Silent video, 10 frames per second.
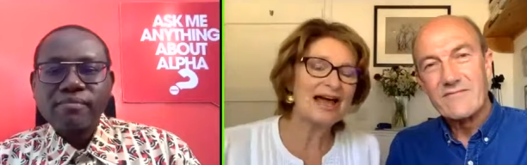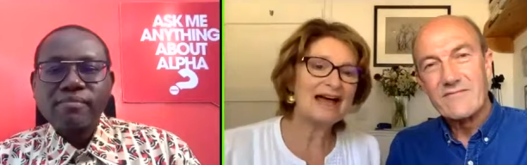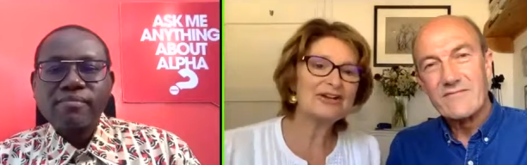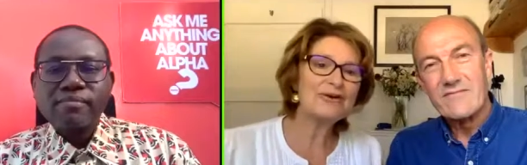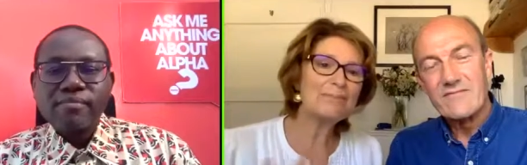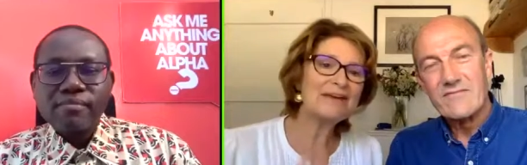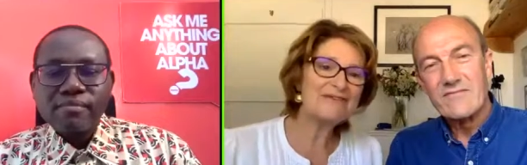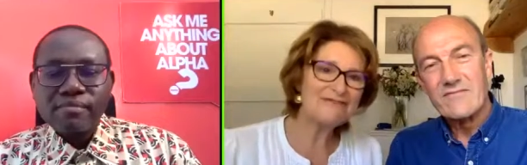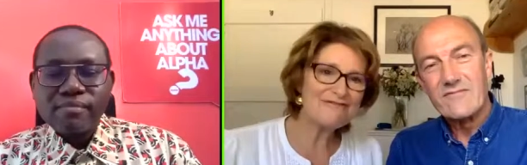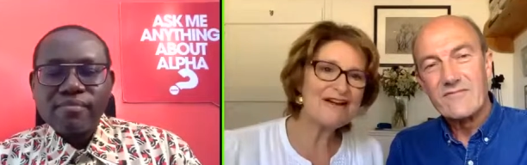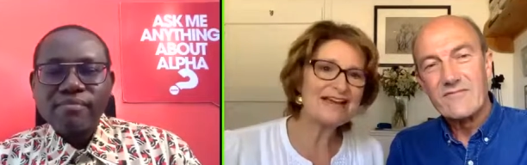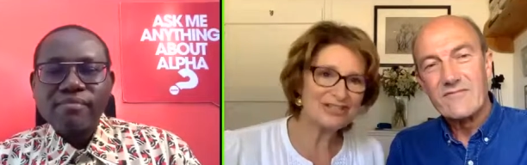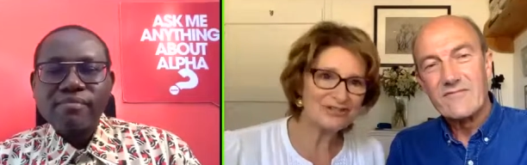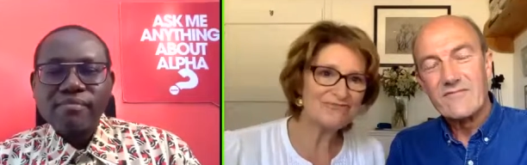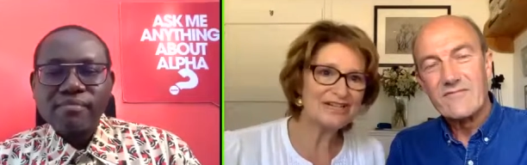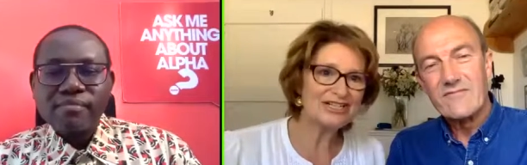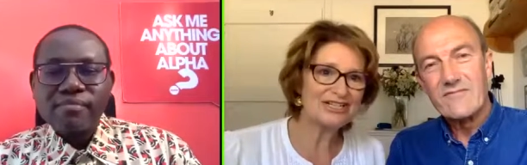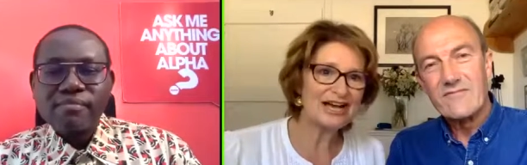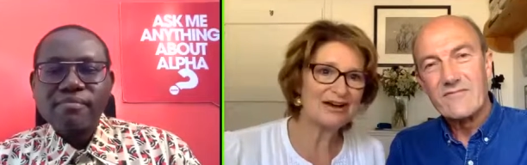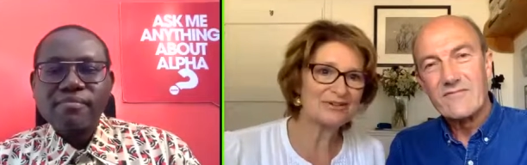Speaker 1: and not being afraid to
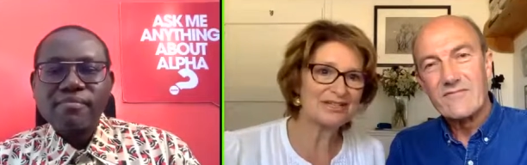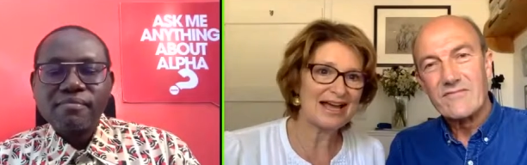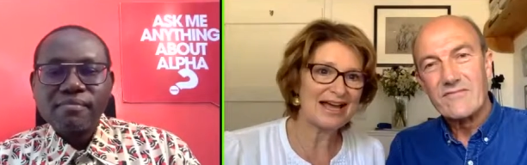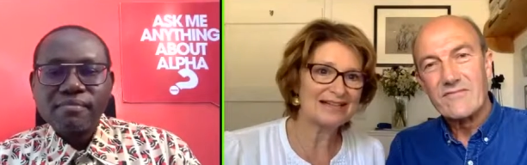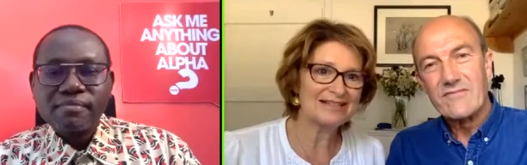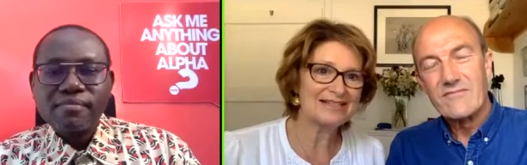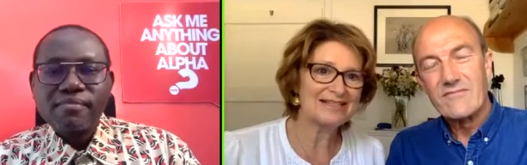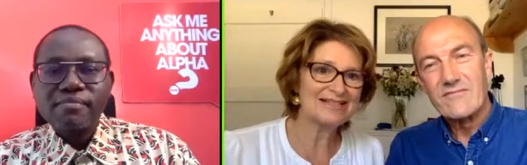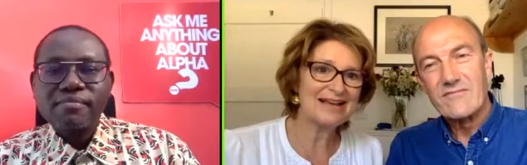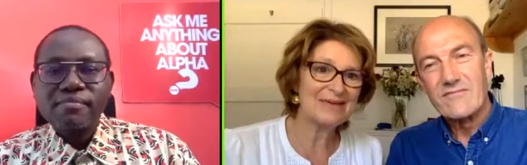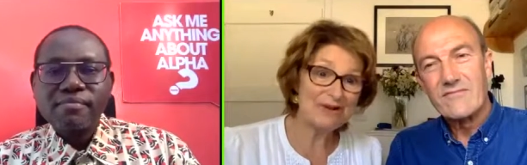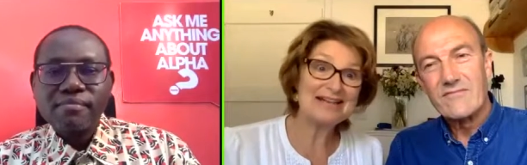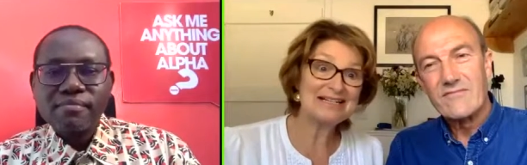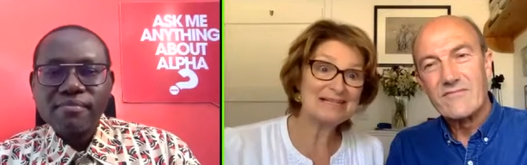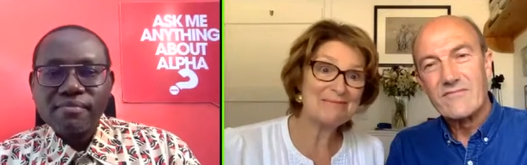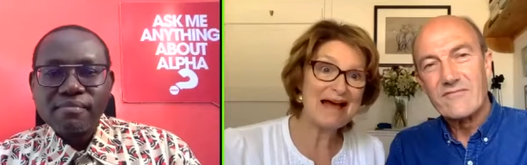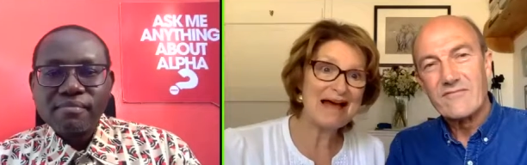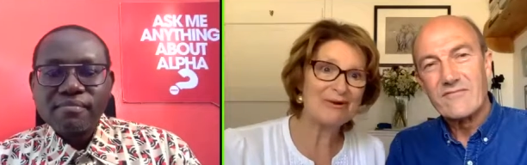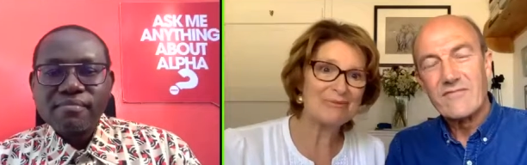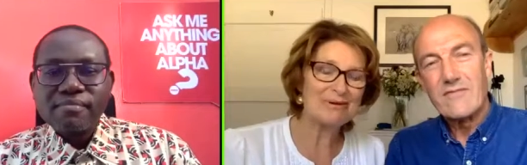reach out and to say, we need some
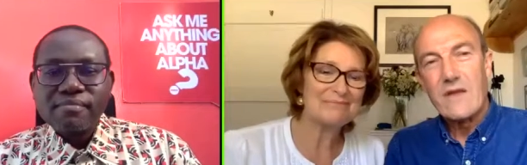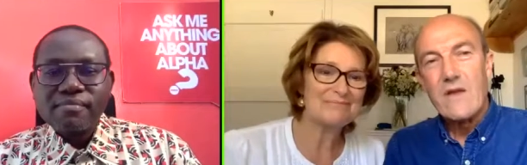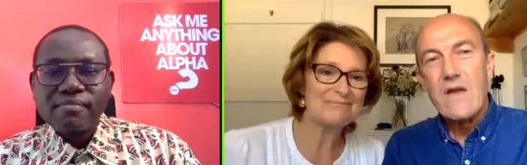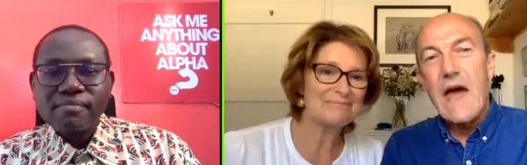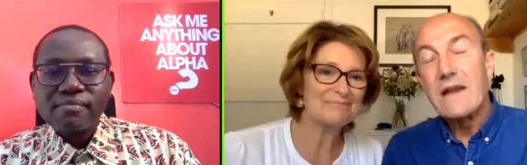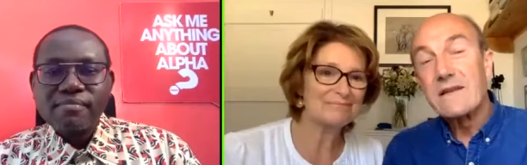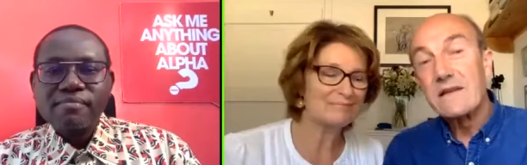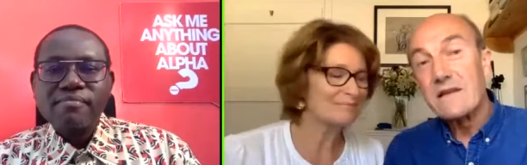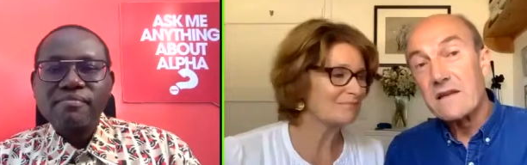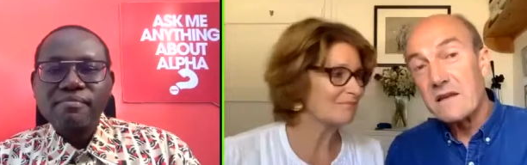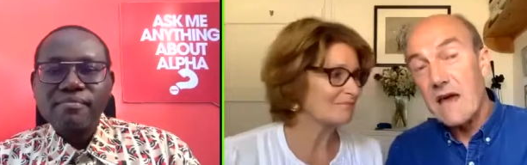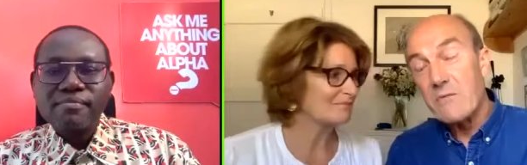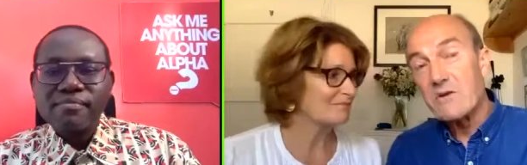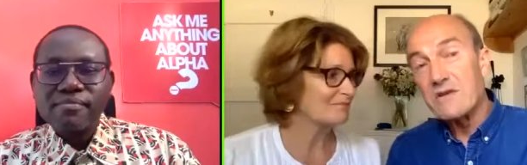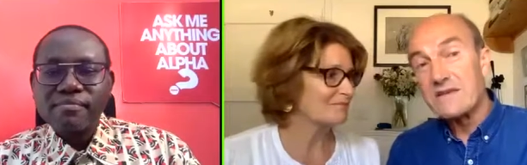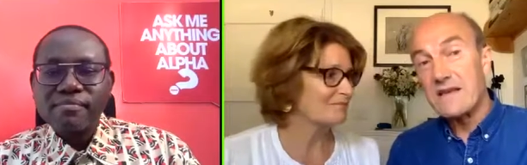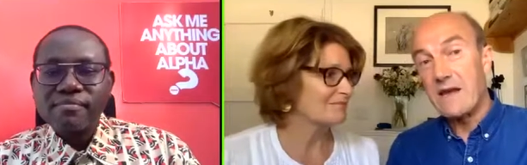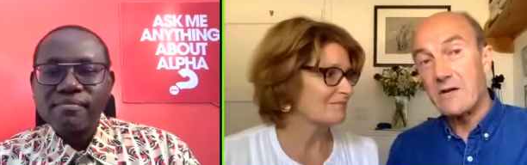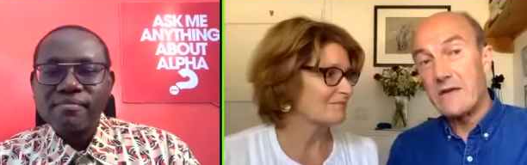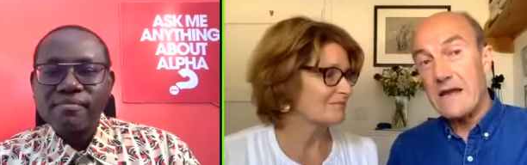help.
Speaker 2: And hmm. can we just
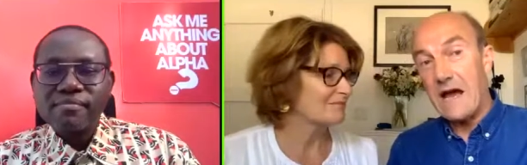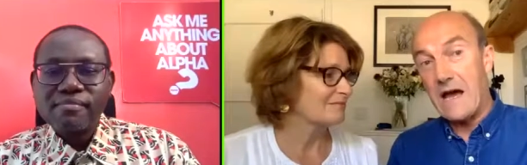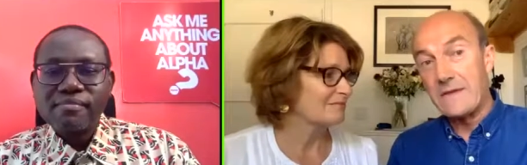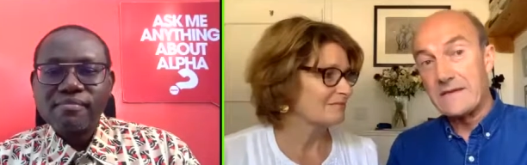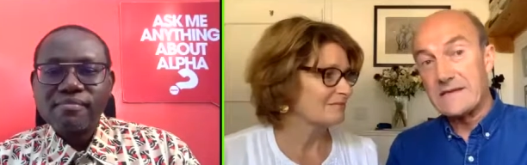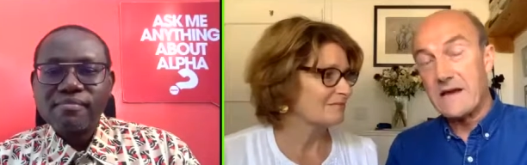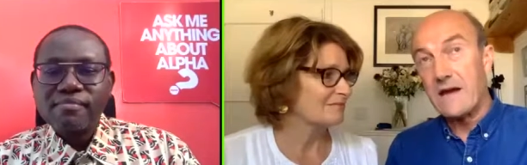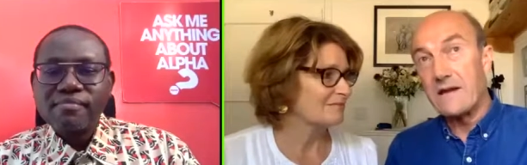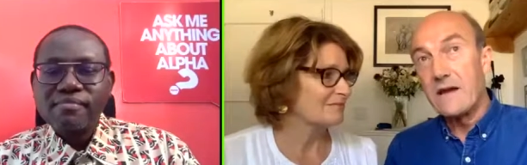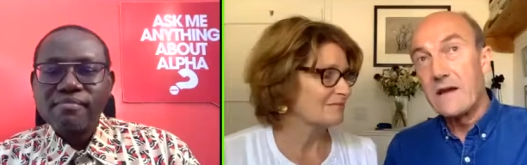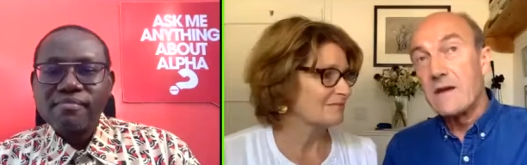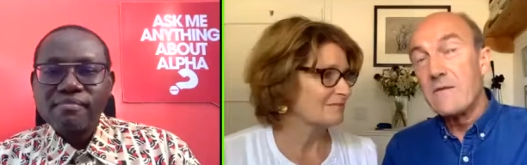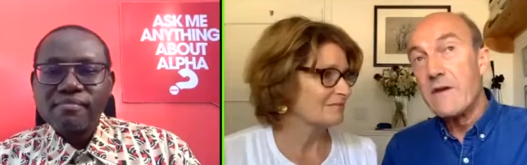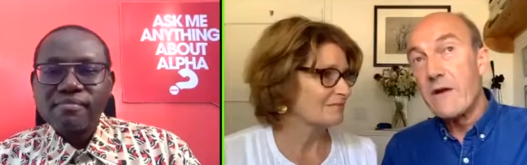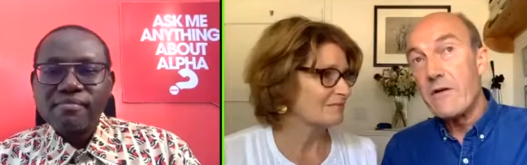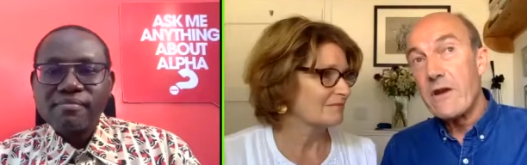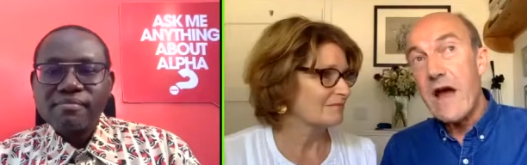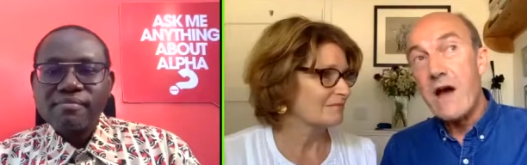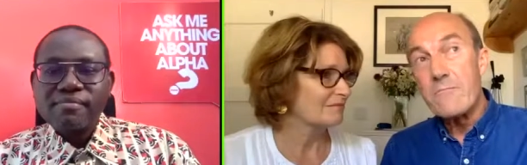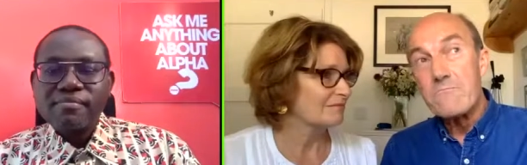say on the other side, there are
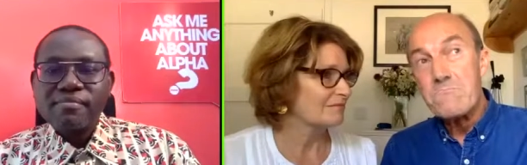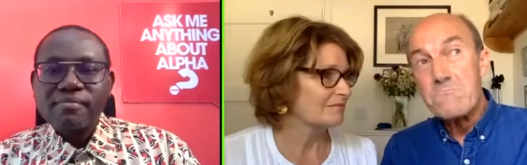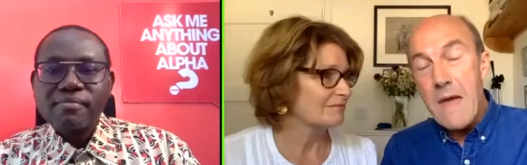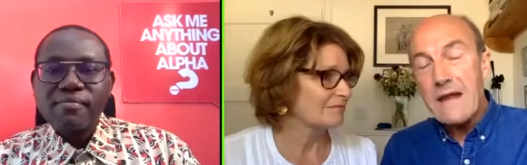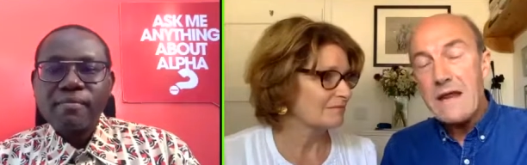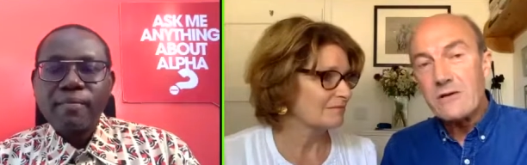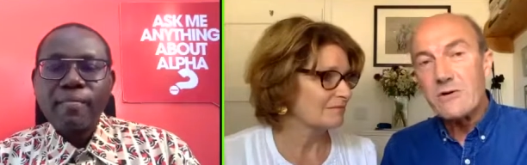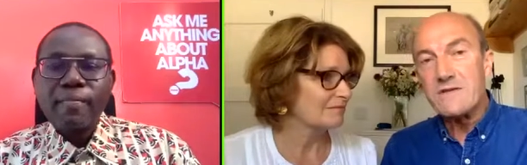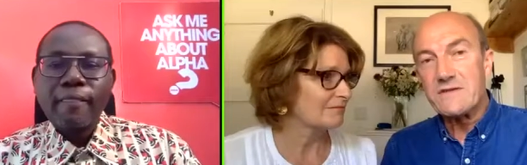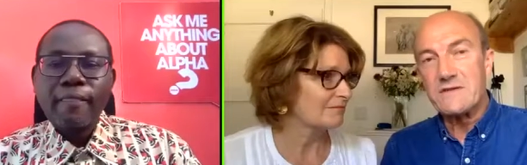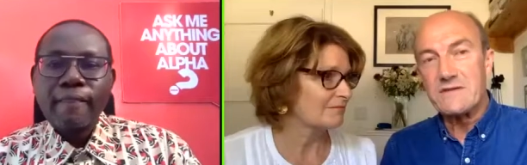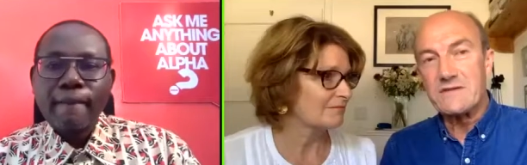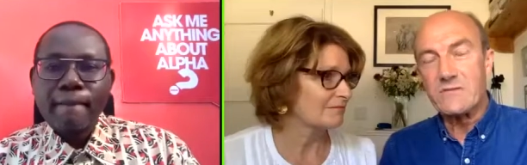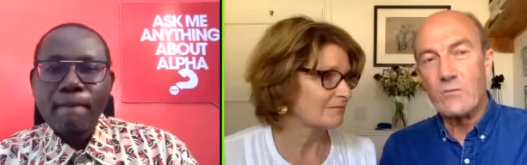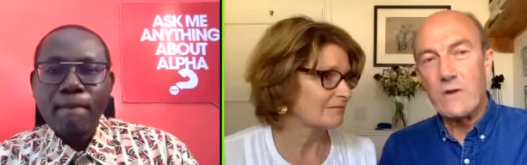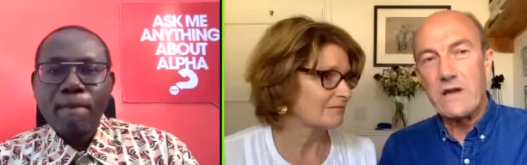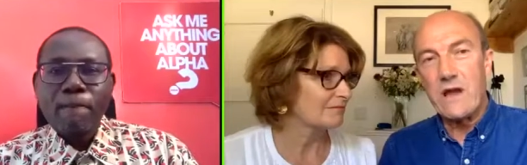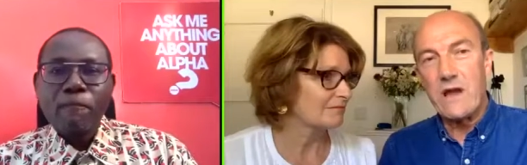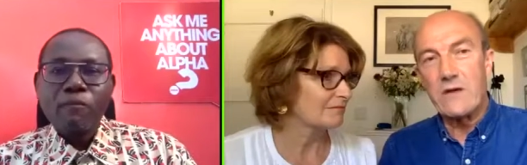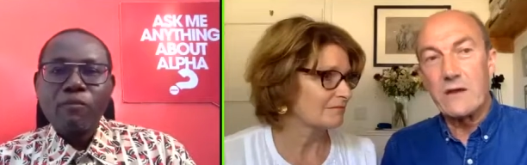now many Christians we
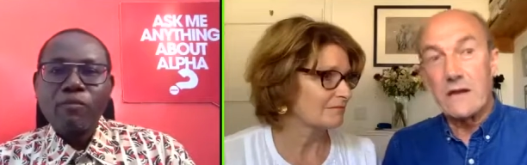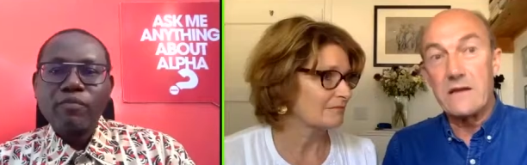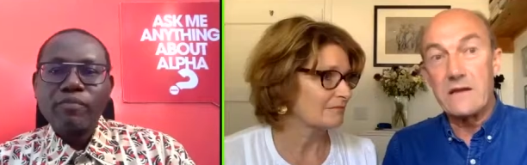know in